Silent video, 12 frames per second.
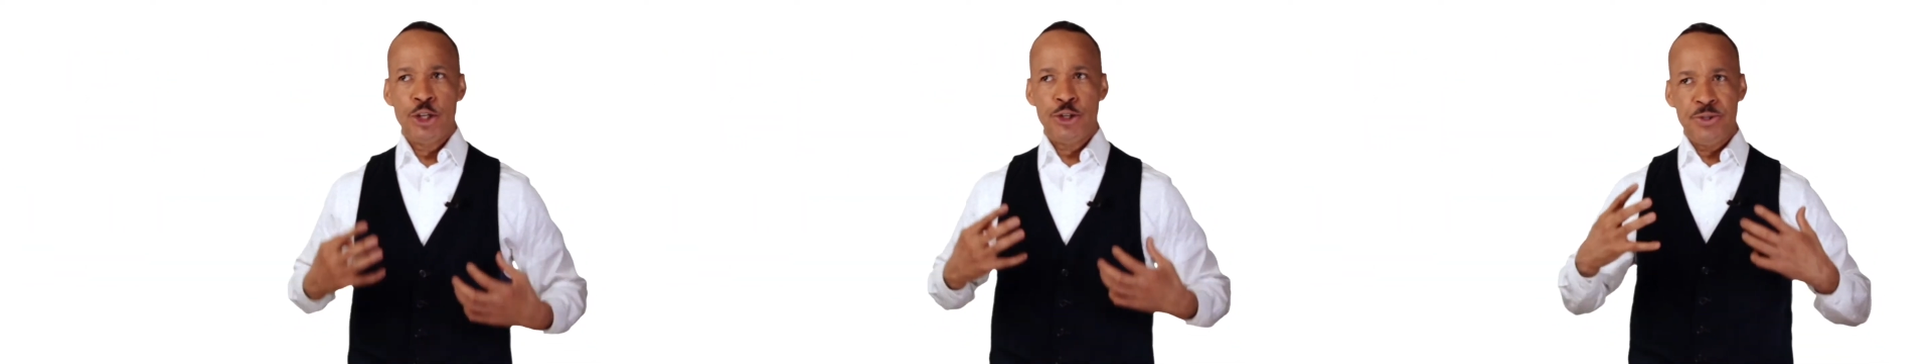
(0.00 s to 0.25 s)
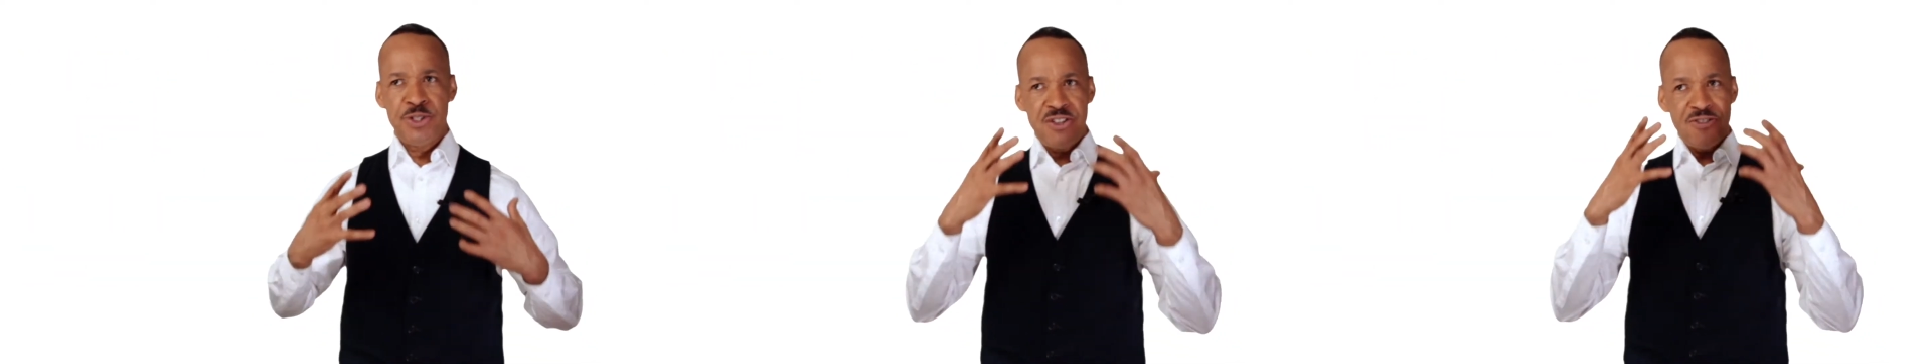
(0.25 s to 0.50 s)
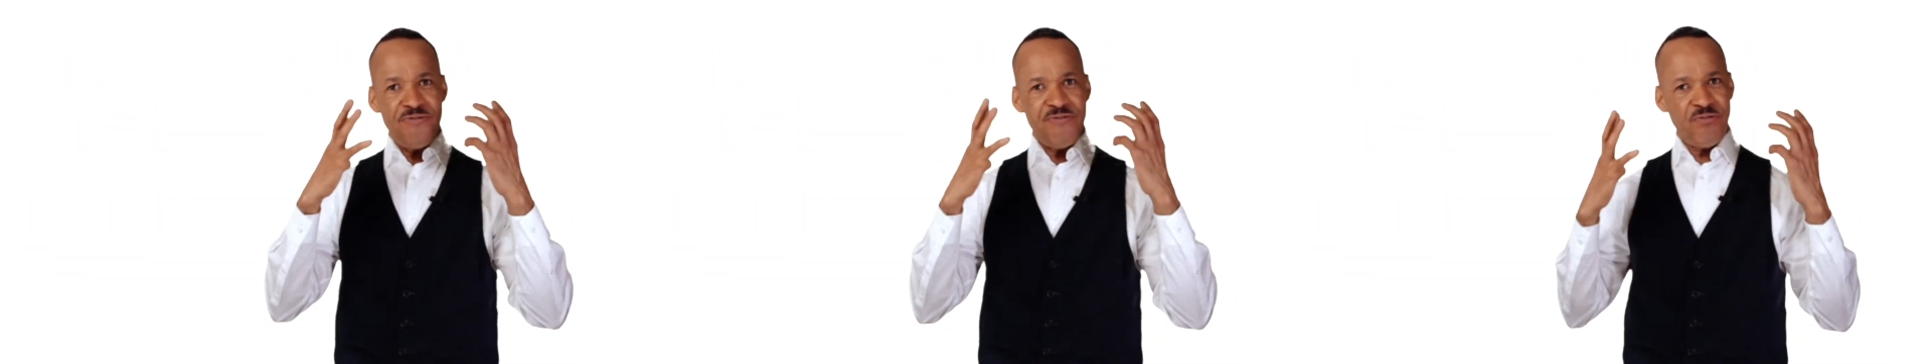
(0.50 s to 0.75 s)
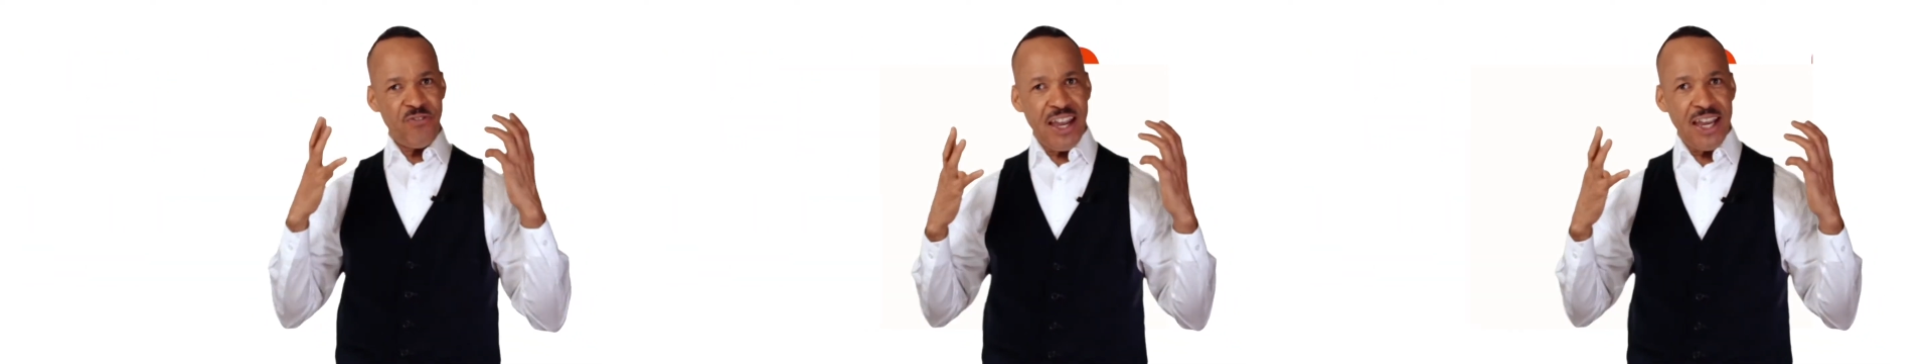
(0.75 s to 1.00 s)
to defend
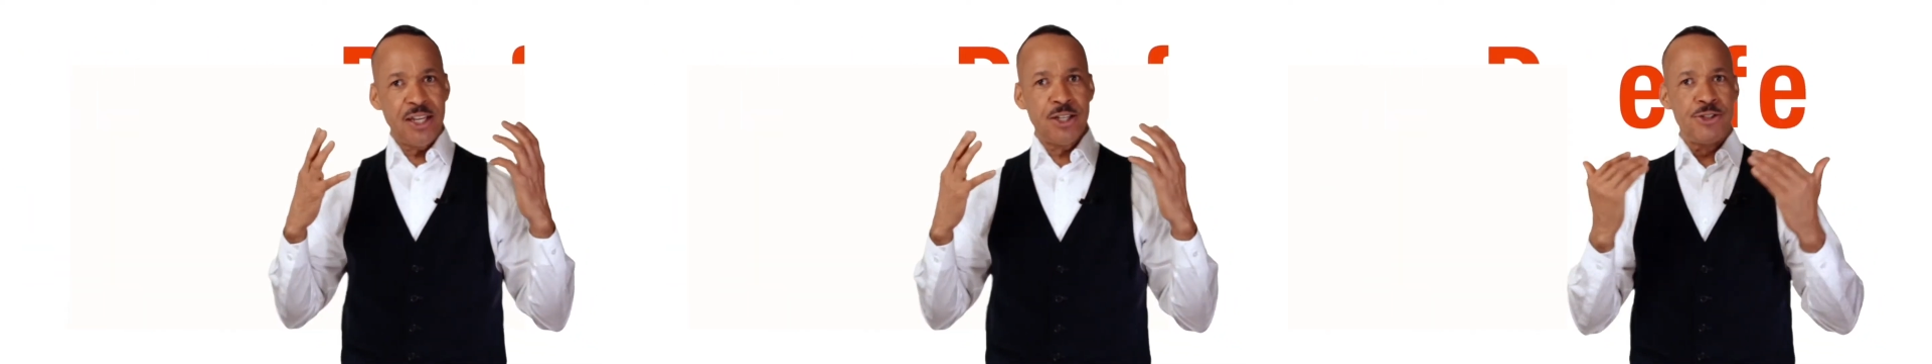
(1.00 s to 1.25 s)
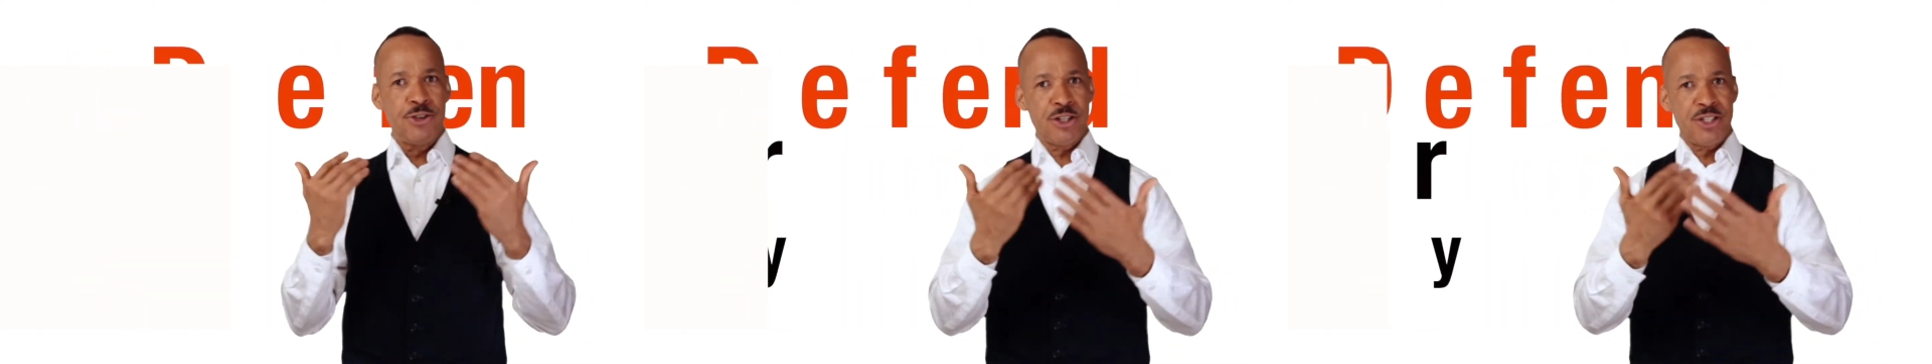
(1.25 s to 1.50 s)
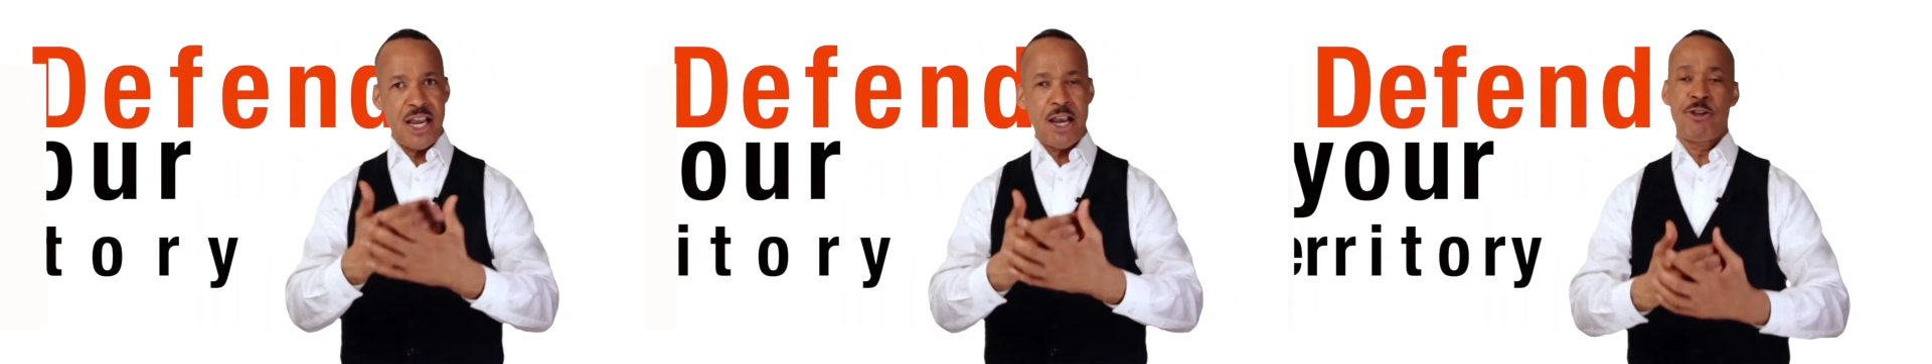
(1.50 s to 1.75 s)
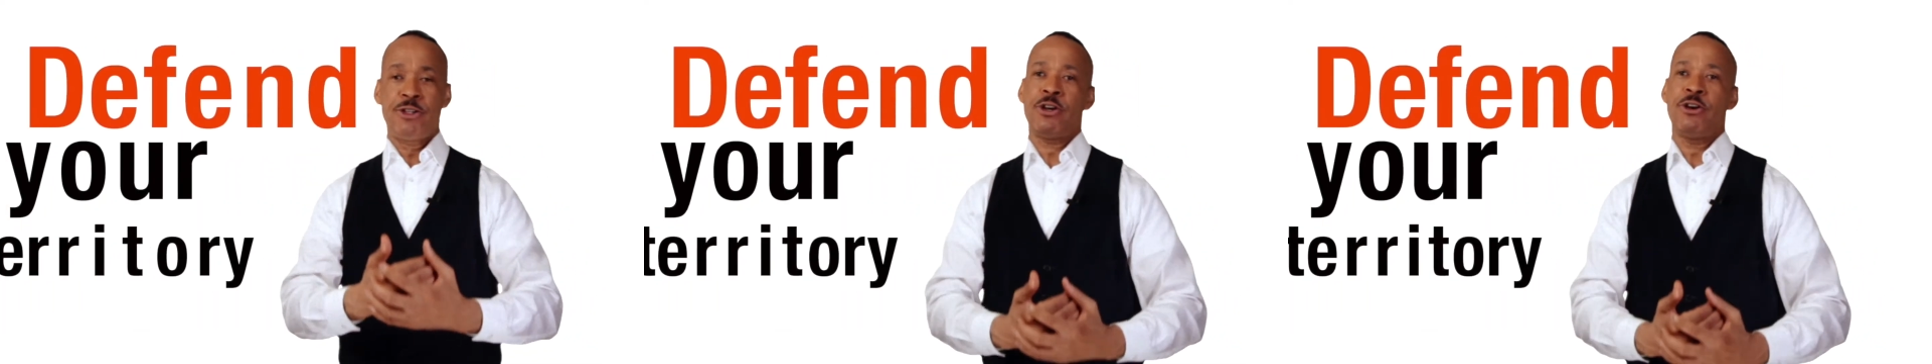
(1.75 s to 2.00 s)
defend your
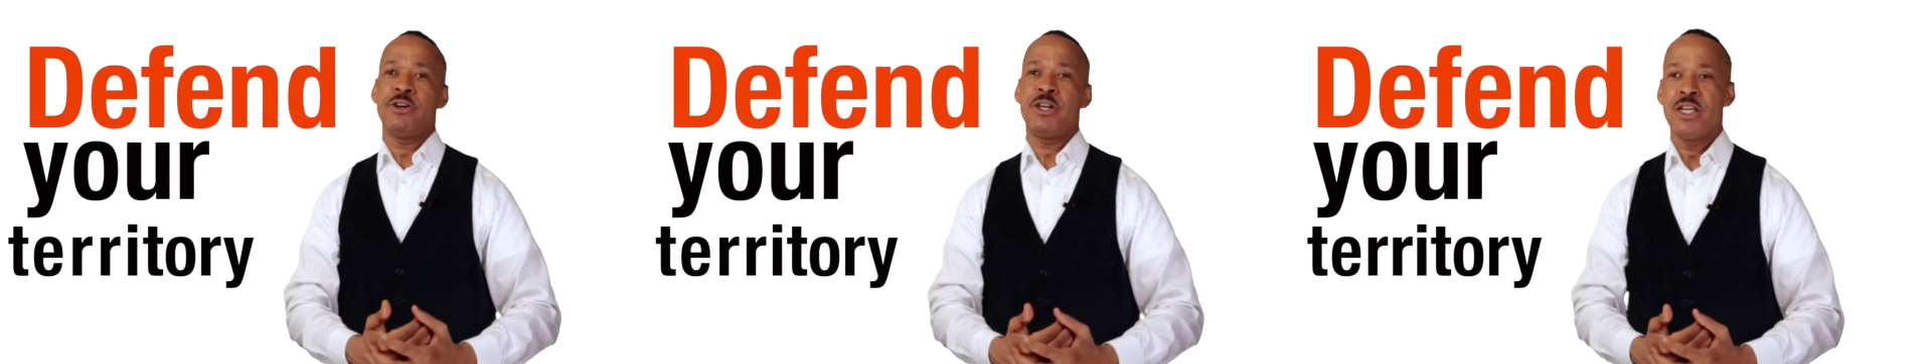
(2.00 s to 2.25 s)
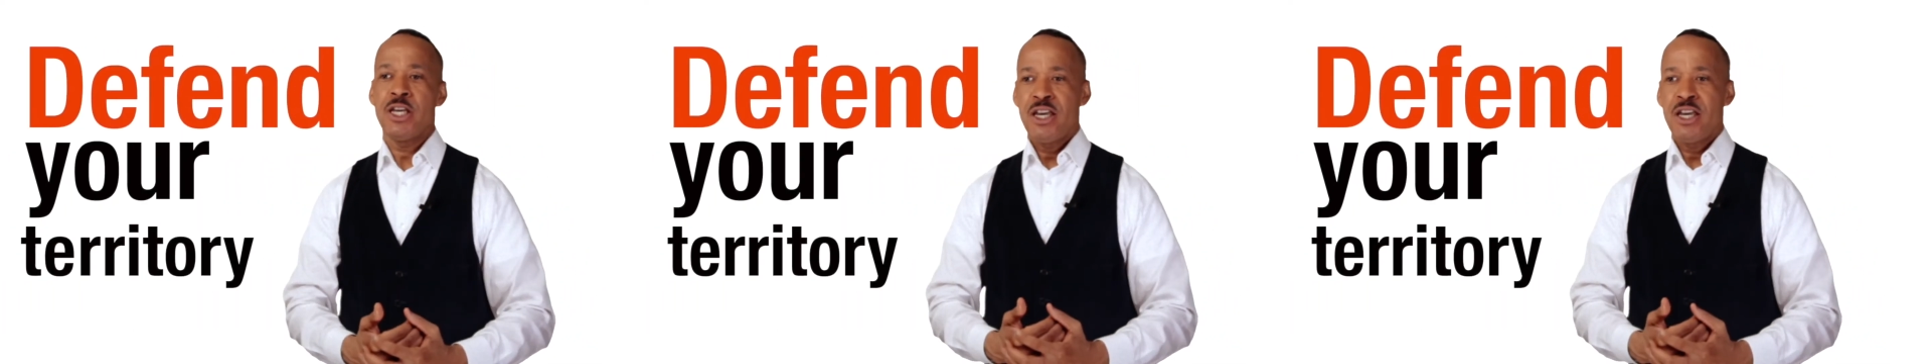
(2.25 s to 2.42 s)
territory